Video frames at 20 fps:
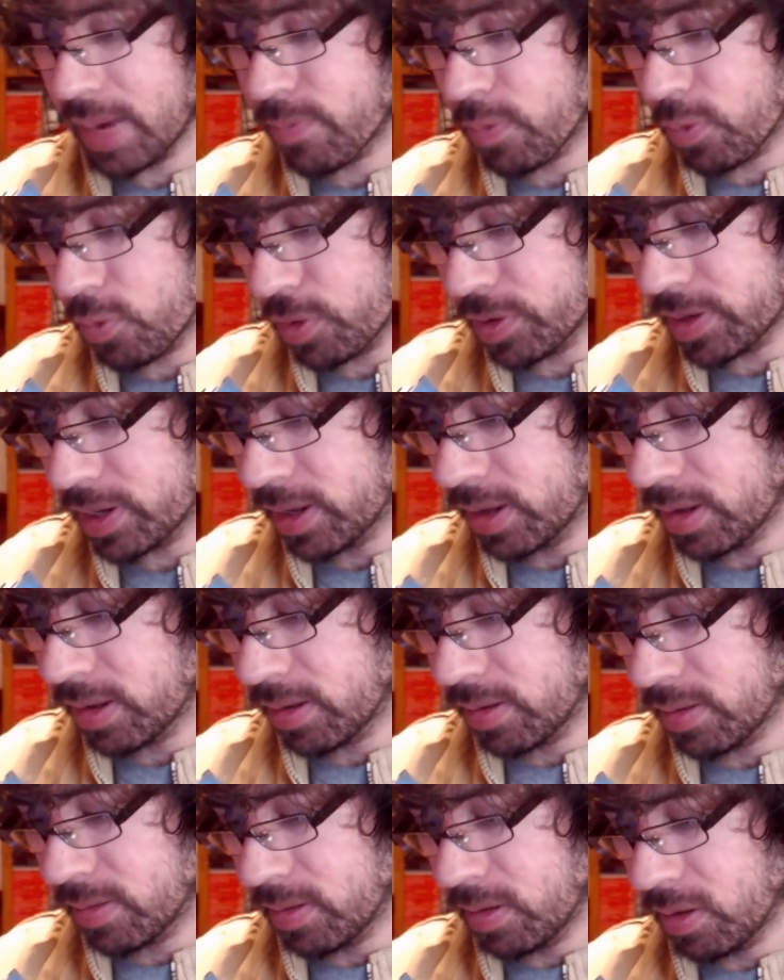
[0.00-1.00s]
the neighborhood,
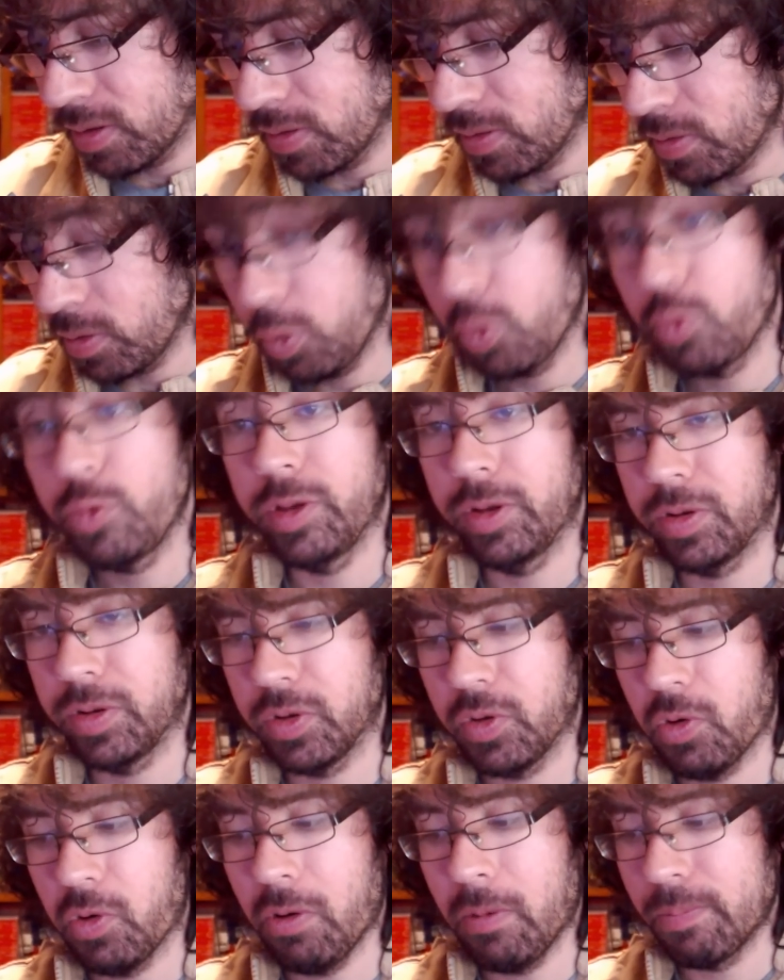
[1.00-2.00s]
who are you
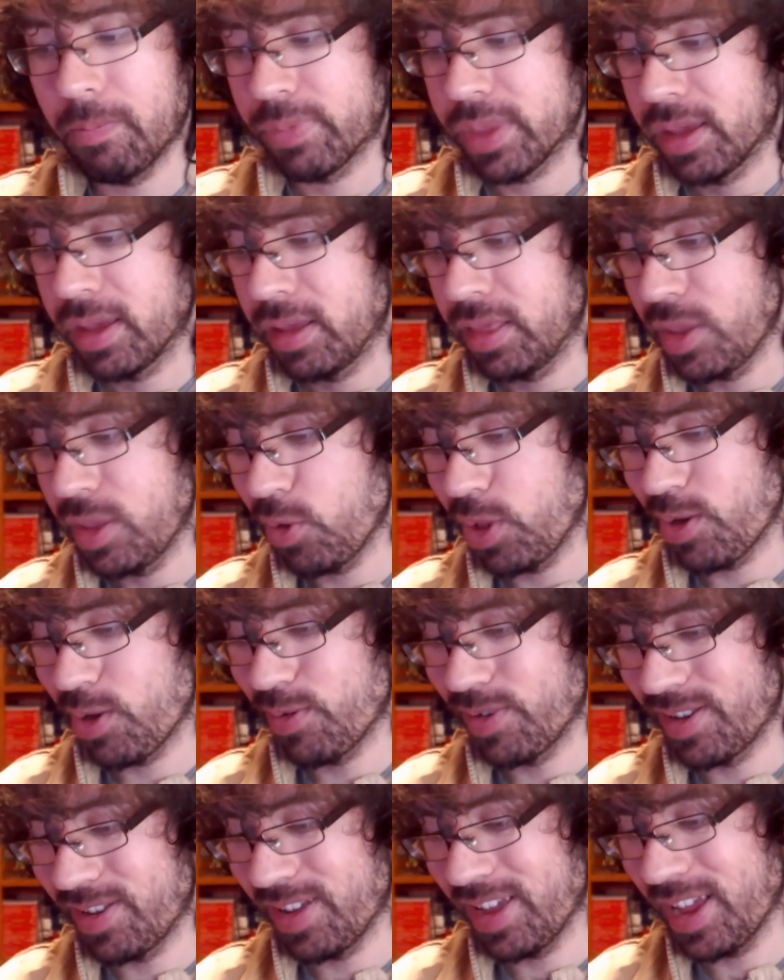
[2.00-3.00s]
gonna call? The only
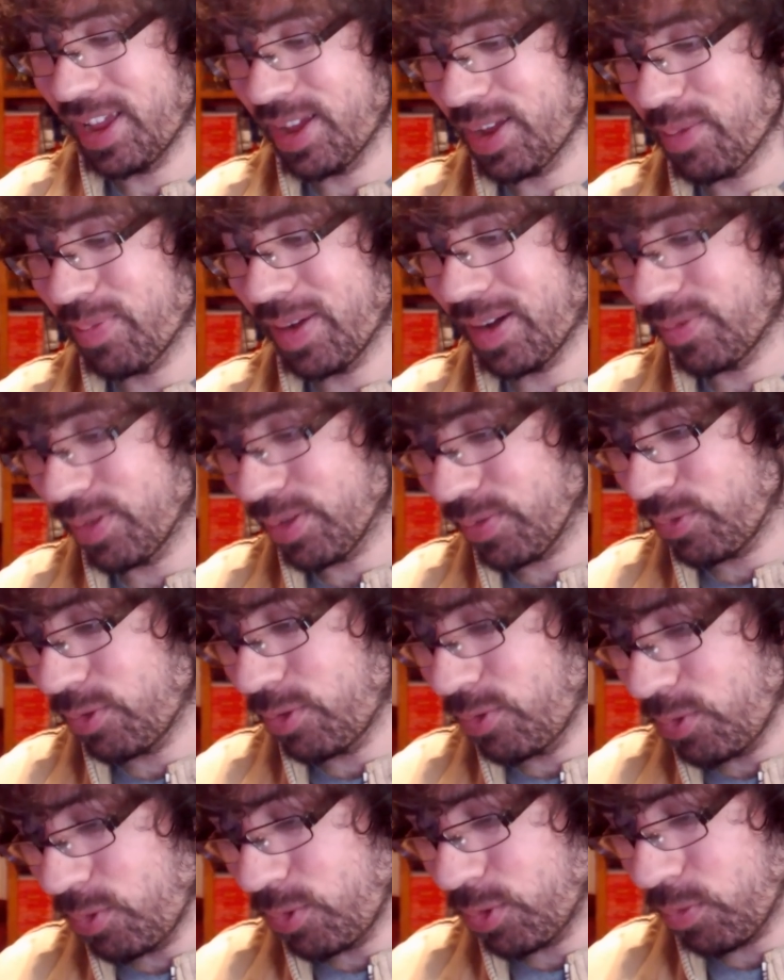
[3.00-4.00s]
one to hear about was
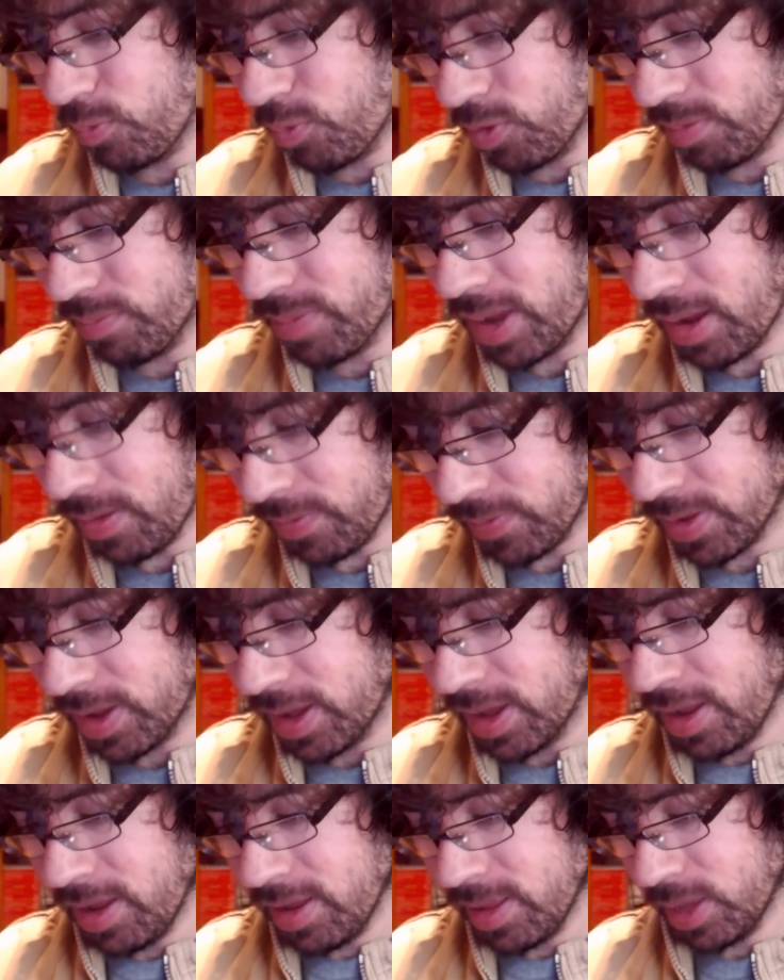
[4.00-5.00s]
through the news or word of mouth.
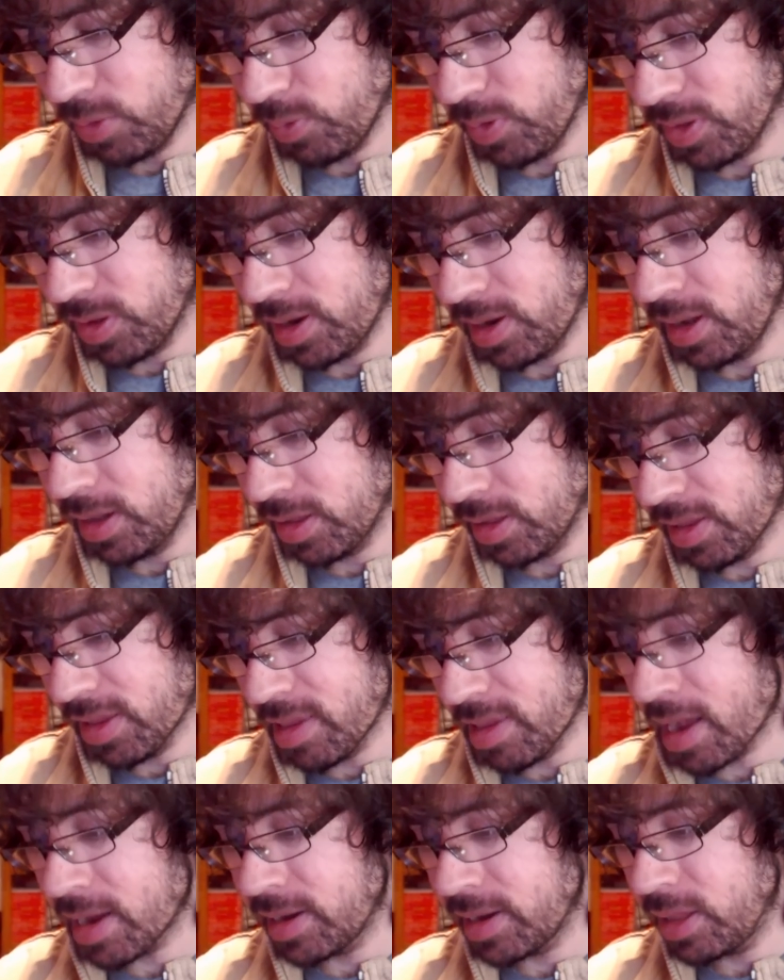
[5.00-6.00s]
That's why the setting is
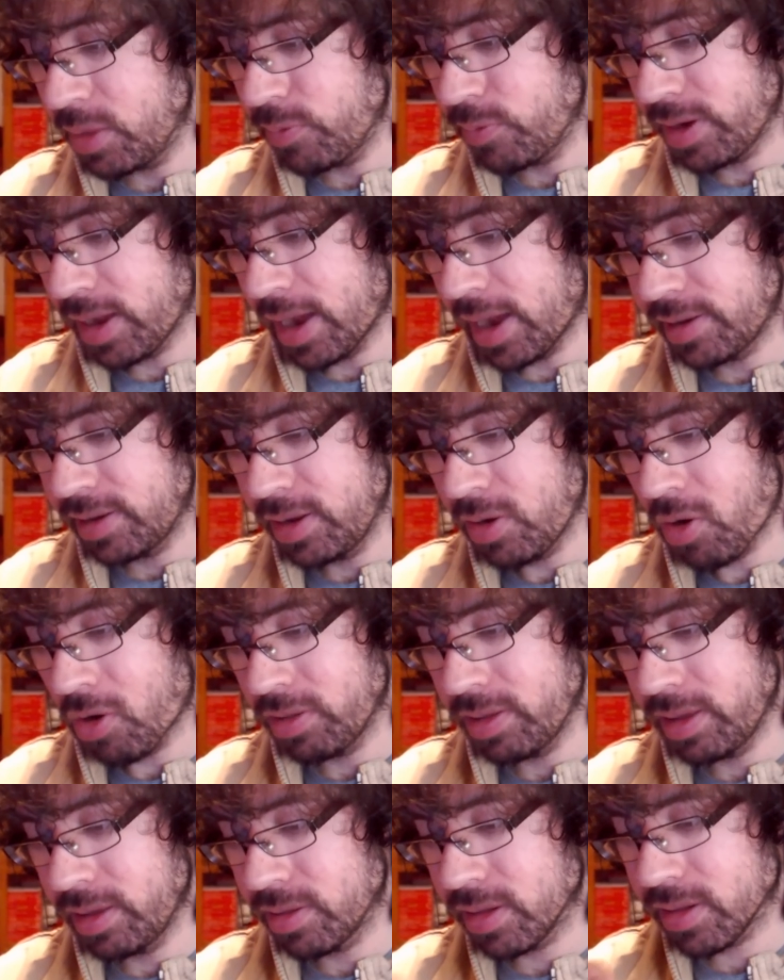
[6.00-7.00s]
in the 90s when IT
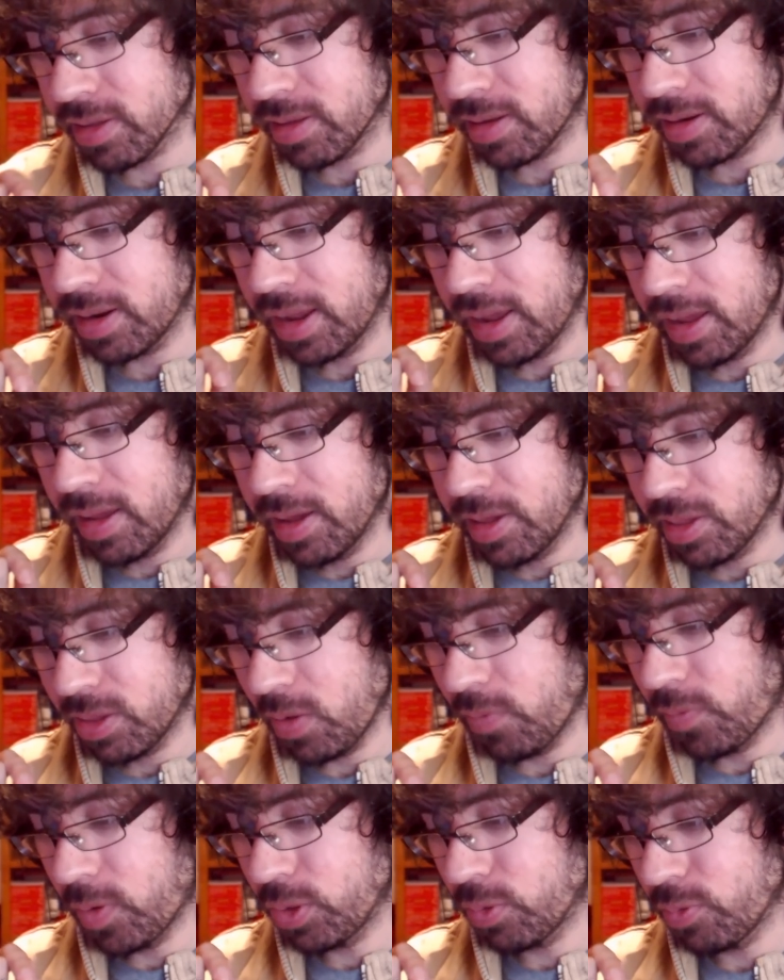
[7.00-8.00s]
hardly existed,
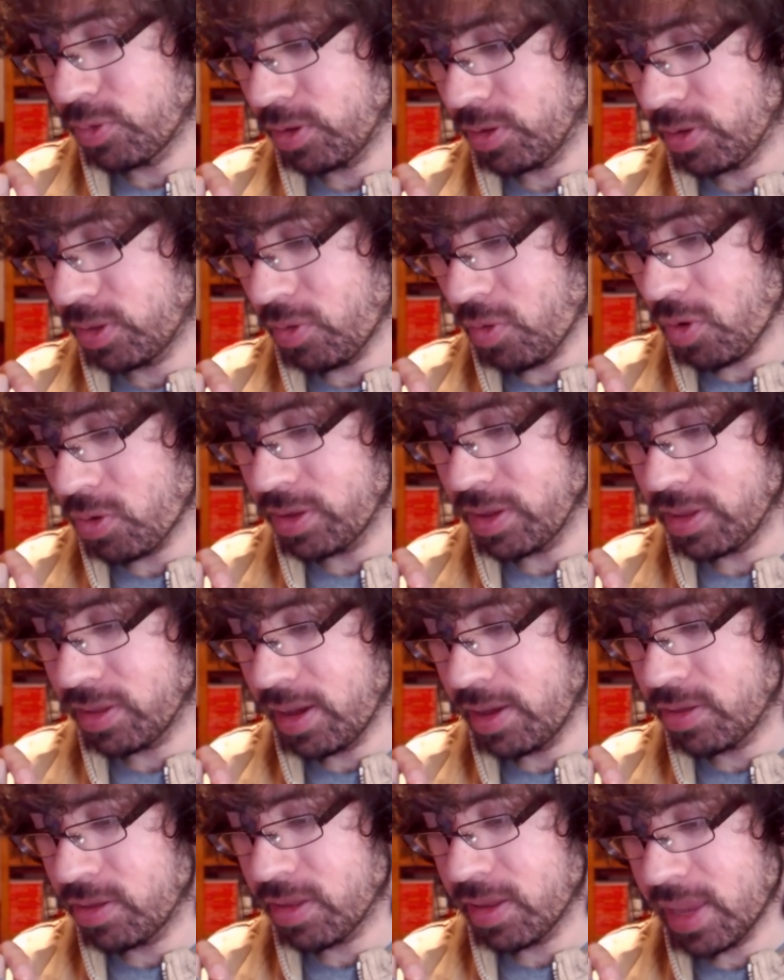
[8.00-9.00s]
cell phones were just in their early
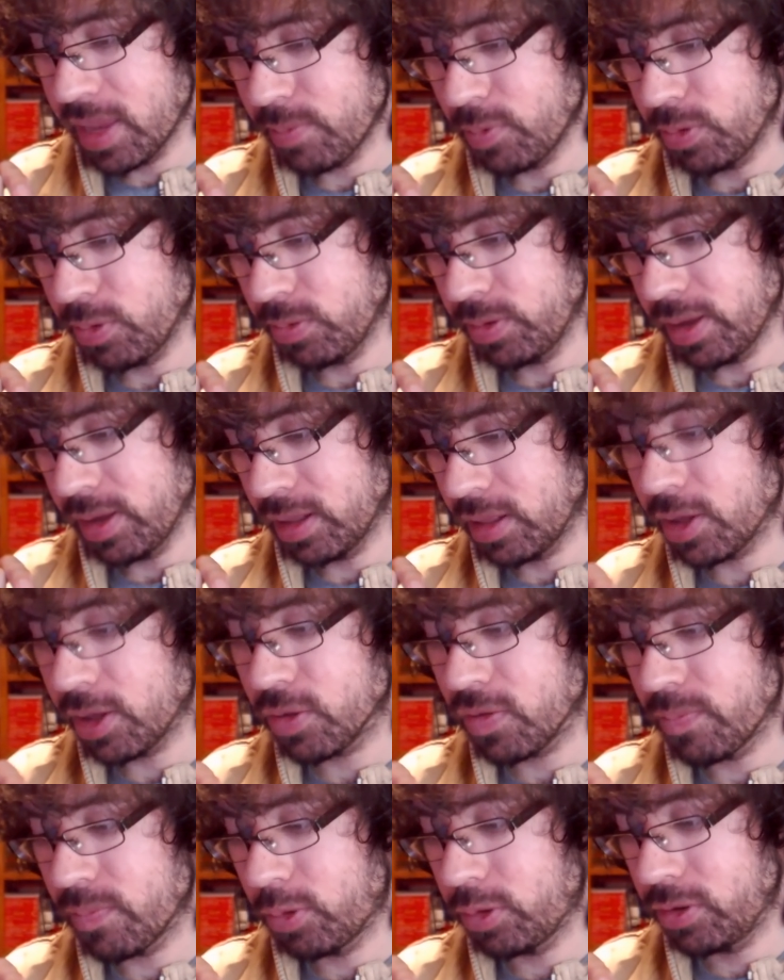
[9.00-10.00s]
stages and net was only a
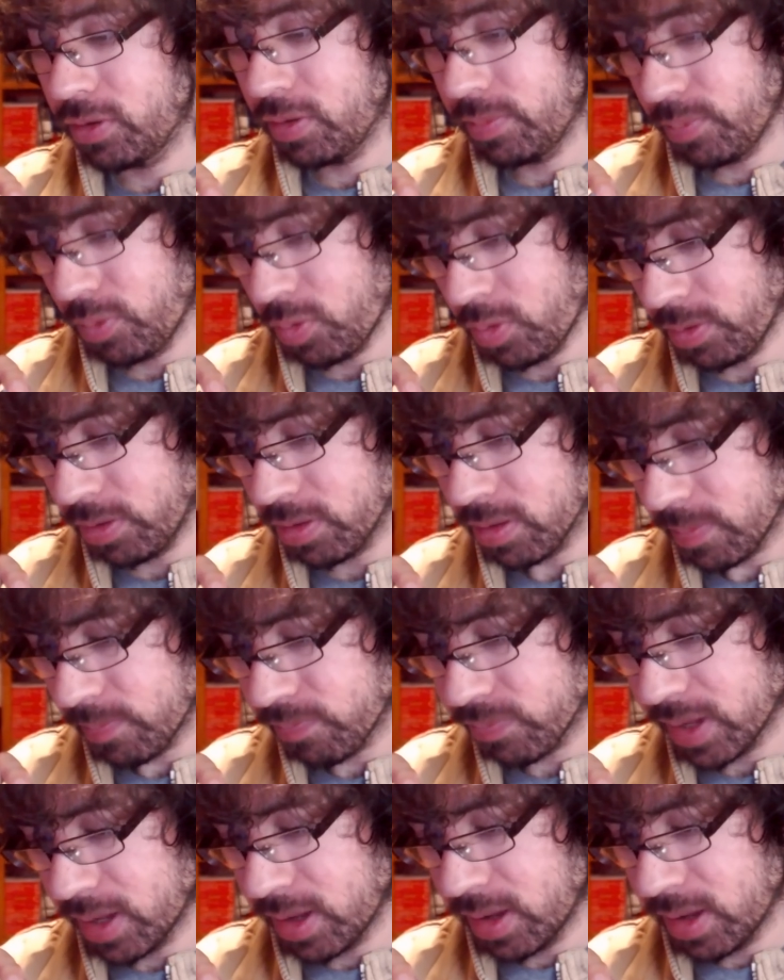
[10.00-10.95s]
cluster of bulletin boards.